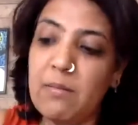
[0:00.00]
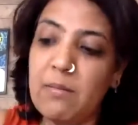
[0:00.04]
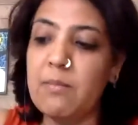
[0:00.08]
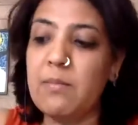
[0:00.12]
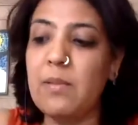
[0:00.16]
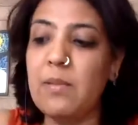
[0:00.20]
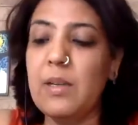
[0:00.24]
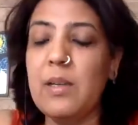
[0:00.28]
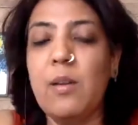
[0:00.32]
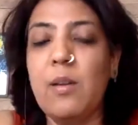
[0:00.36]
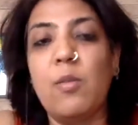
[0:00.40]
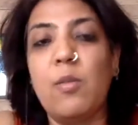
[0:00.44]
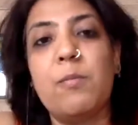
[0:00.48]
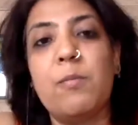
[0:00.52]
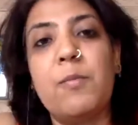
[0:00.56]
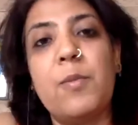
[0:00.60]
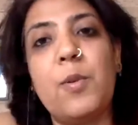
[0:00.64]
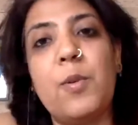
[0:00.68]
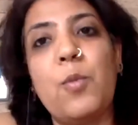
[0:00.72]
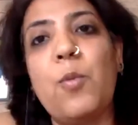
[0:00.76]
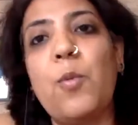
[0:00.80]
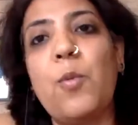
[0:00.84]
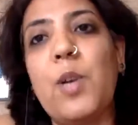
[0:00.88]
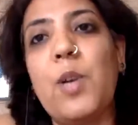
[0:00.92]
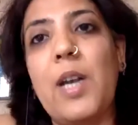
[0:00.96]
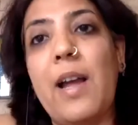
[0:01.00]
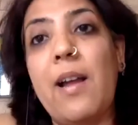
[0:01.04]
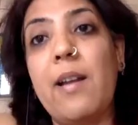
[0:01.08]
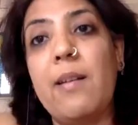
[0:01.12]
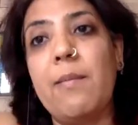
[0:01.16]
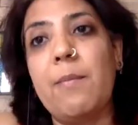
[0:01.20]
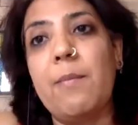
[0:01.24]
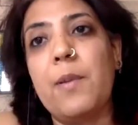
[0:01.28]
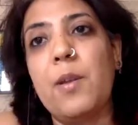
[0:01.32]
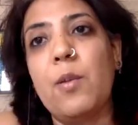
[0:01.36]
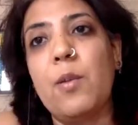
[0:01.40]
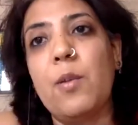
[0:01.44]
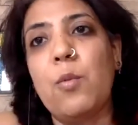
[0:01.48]

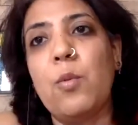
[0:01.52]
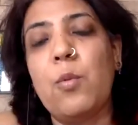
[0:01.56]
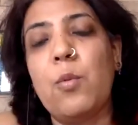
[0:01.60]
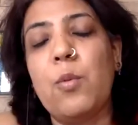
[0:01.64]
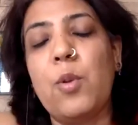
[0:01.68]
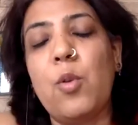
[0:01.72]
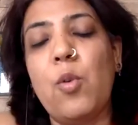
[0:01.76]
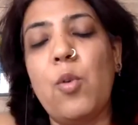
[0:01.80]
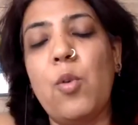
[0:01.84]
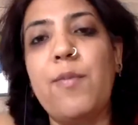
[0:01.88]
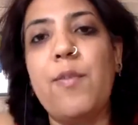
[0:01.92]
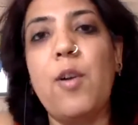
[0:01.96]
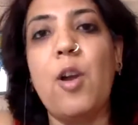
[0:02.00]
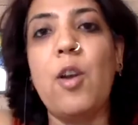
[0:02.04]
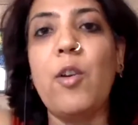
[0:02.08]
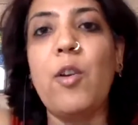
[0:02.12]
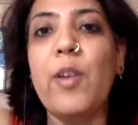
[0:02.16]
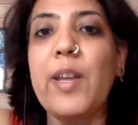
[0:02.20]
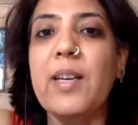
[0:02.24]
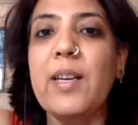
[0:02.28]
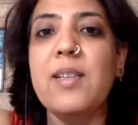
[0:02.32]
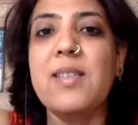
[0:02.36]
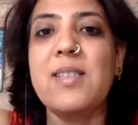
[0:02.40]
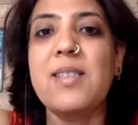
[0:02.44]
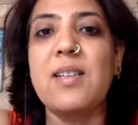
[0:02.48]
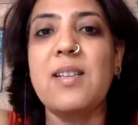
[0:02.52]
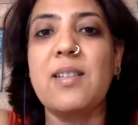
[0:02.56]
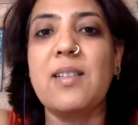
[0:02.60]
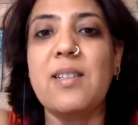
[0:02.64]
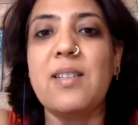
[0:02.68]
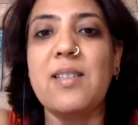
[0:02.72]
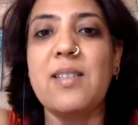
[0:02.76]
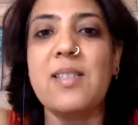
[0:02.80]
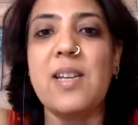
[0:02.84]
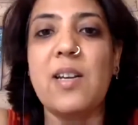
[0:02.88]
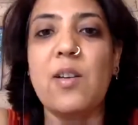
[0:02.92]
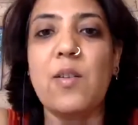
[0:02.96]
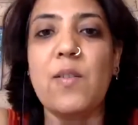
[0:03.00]
you are following a
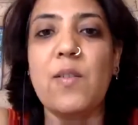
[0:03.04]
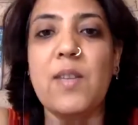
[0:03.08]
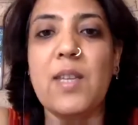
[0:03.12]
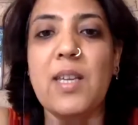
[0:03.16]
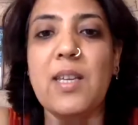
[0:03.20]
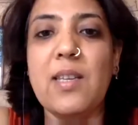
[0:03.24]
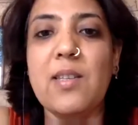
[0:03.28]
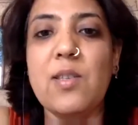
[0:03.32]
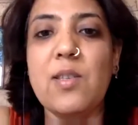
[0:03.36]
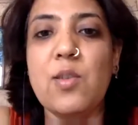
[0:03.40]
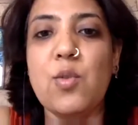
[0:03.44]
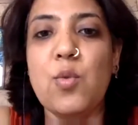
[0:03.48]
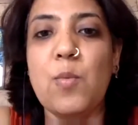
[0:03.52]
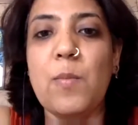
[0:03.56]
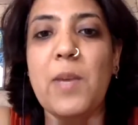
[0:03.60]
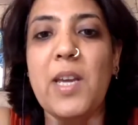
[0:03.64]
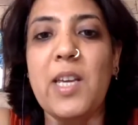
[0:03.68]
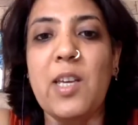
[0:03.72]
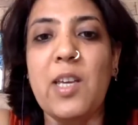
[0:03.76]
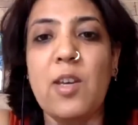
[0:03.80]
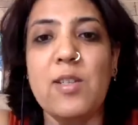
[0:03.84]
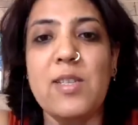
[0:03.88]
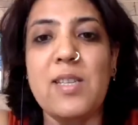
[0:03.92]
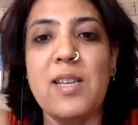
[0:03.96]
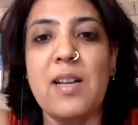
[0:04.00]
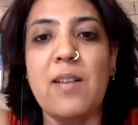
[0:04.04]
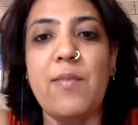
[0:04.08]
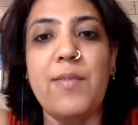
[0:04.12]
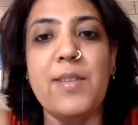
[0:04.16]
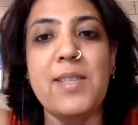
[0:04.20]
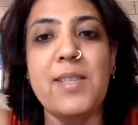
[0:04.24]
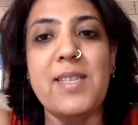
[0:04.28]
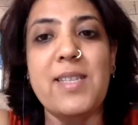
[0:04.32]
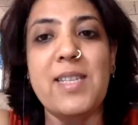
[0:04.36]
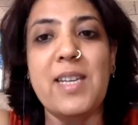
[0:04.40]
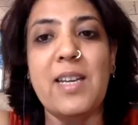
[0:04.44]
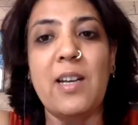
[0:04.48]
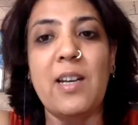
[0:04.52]
certain set of things to make yourself
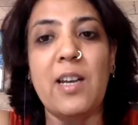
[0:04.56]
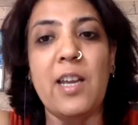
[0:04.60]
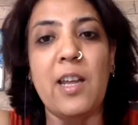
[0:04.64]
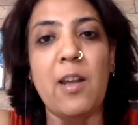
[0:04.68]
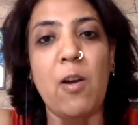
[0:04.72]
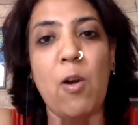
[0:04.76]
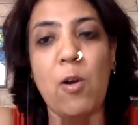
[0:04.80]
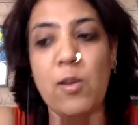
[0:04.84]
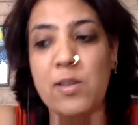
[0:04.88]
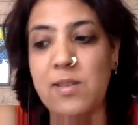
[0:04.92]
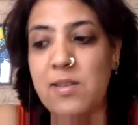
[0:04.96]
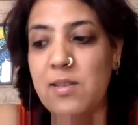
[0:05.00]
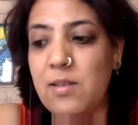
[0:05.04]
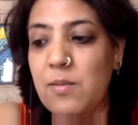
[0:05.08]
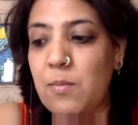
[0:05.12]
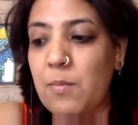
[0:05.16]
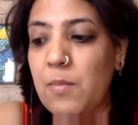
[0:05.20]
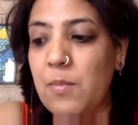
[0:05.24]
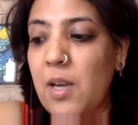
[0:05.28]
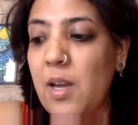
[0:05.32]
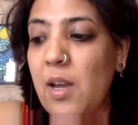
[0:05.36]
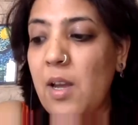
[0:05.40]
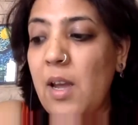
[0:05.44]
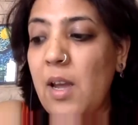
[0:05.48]
insanely awesome.